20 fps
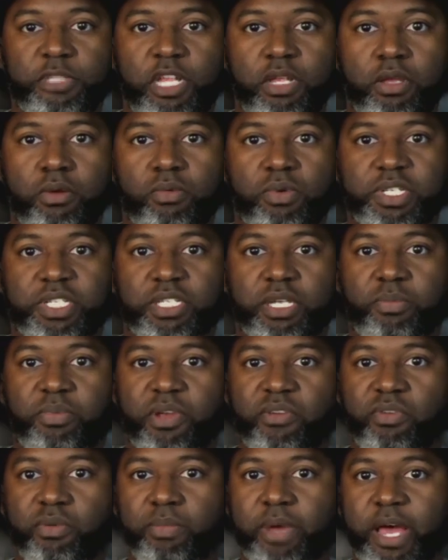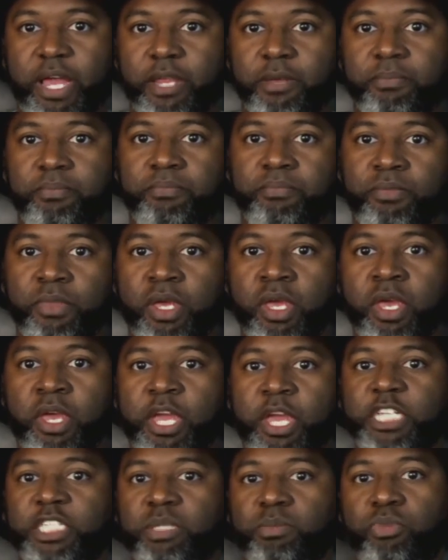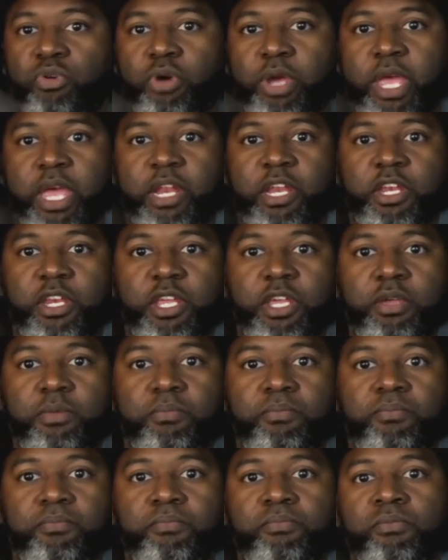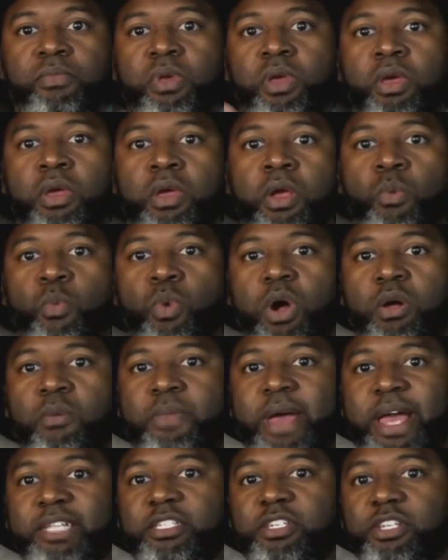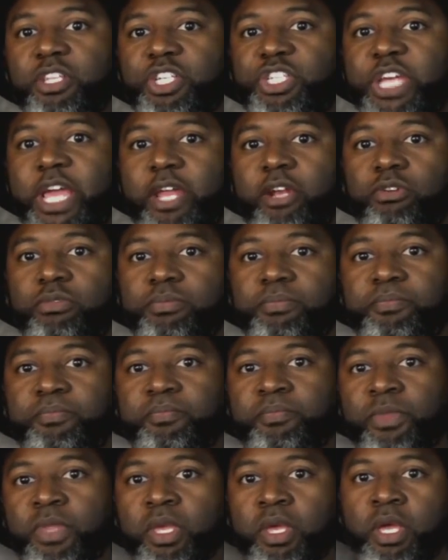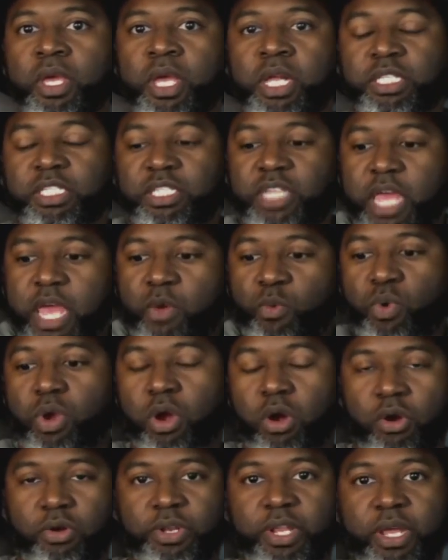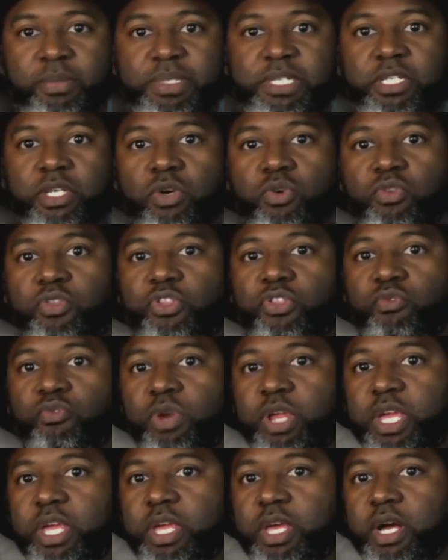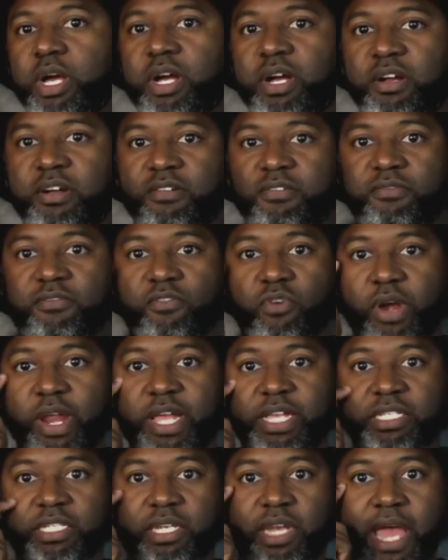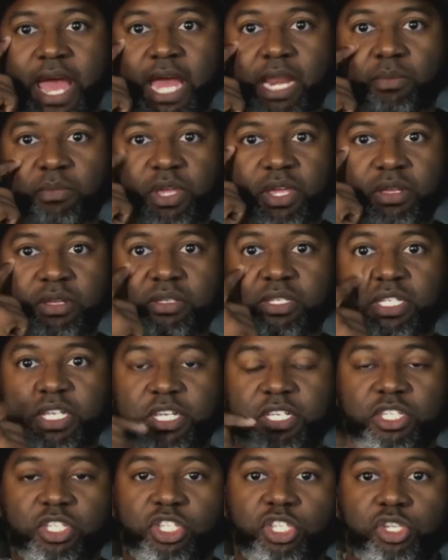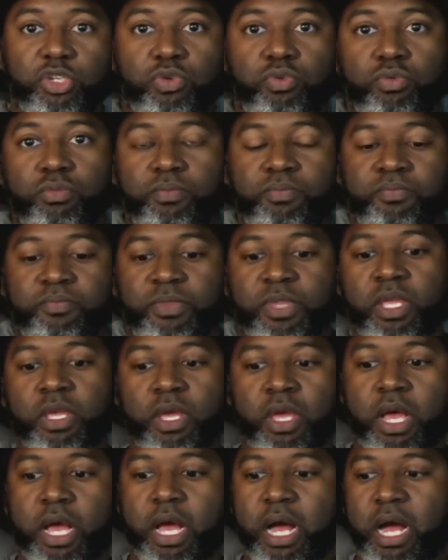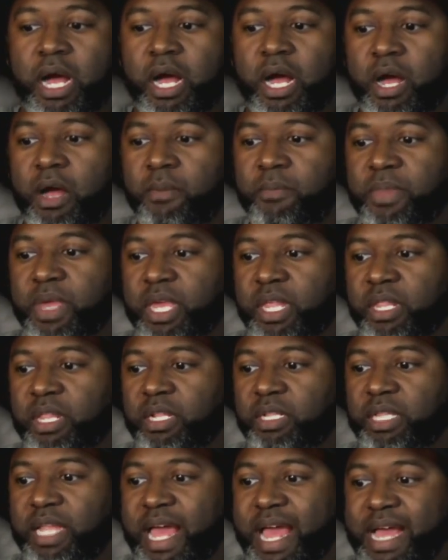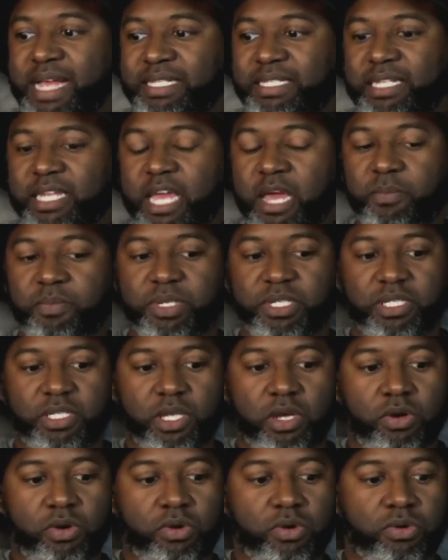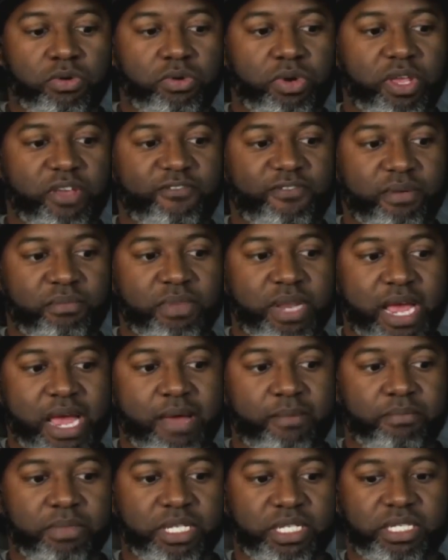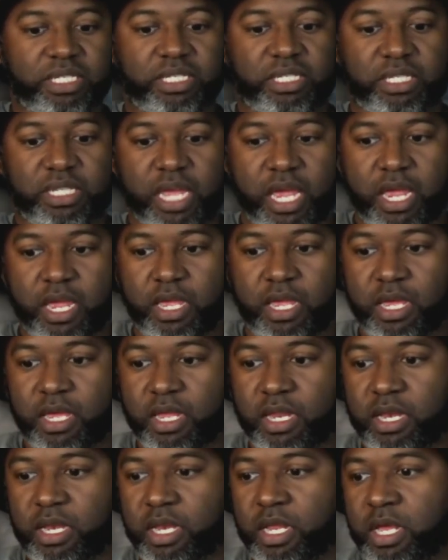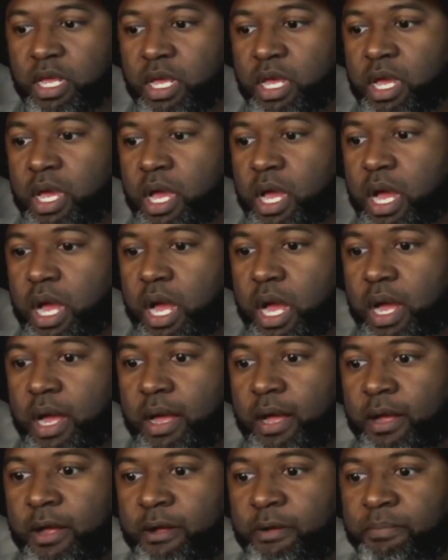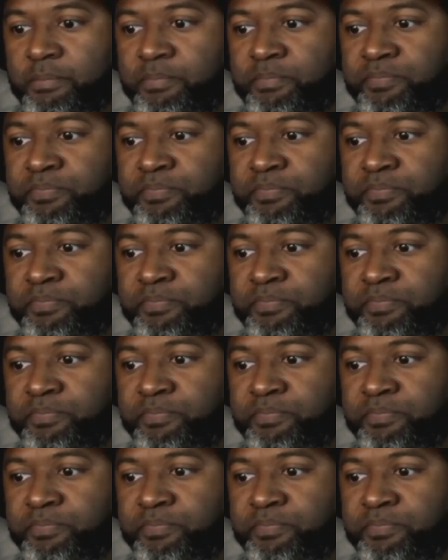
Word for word: What's up, everybody? It's your boy Eddie Dee. Welcome back to the channel. Today we are on episode three of Grey's Anatomy, season two. Um, in the last episode, if I'm not mistaken, um,